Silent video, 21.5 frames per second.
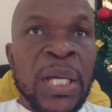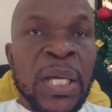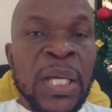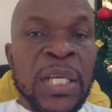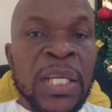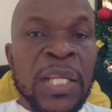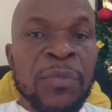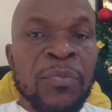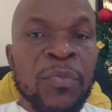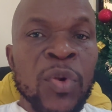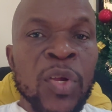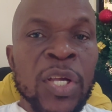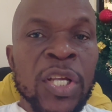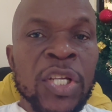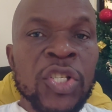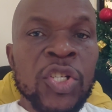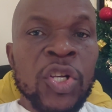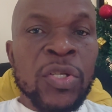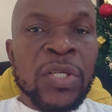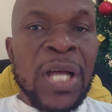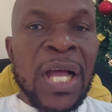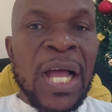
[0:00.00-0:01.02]
The
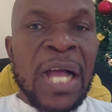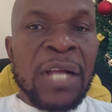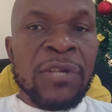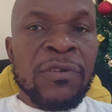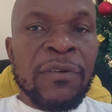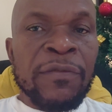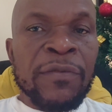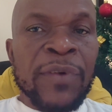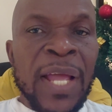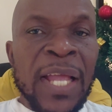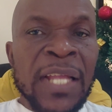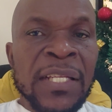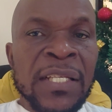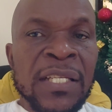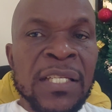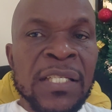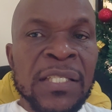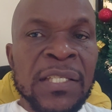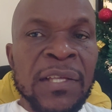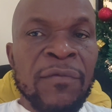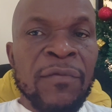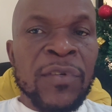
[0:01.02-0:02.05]
Immigration Act of
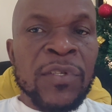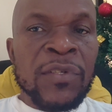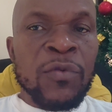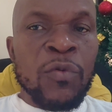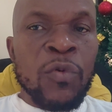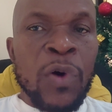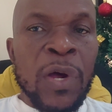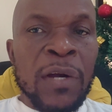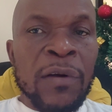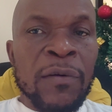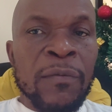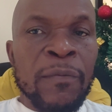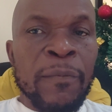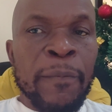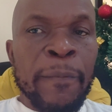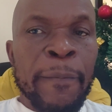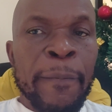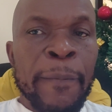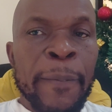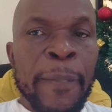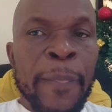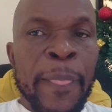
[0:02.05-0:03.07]
1971,
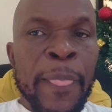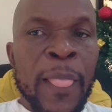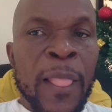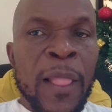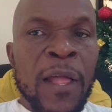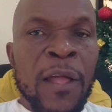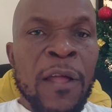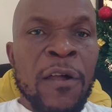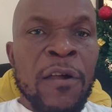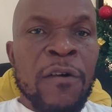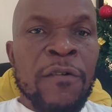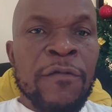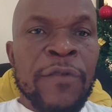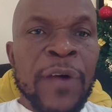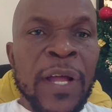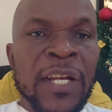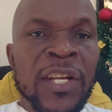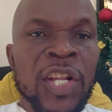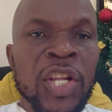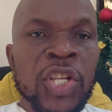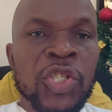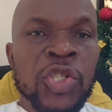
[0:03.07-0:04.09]

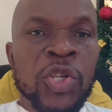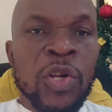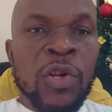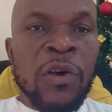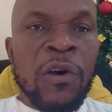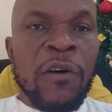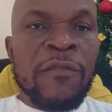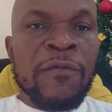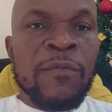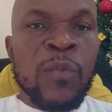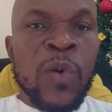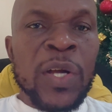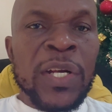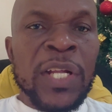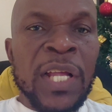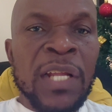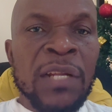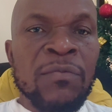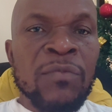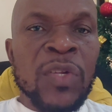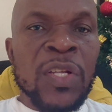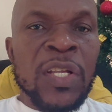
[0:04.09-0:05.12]
foundation of
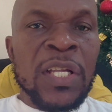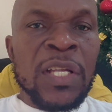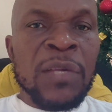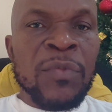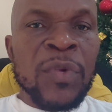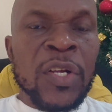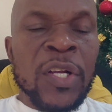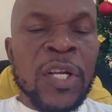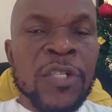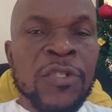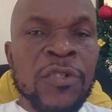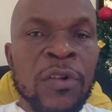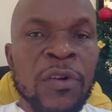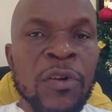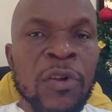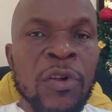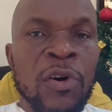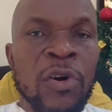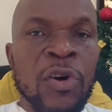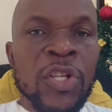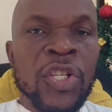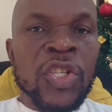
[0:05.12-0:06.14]
modern immigration
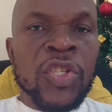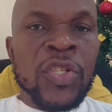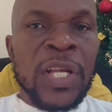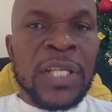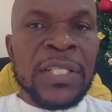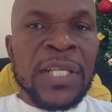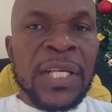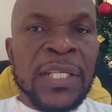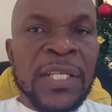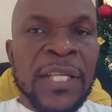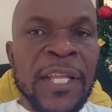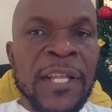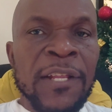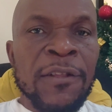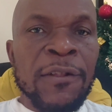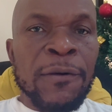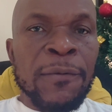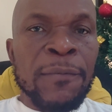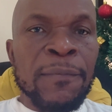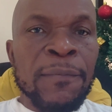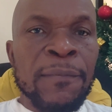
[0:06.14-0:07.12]
law in the United Kingdom.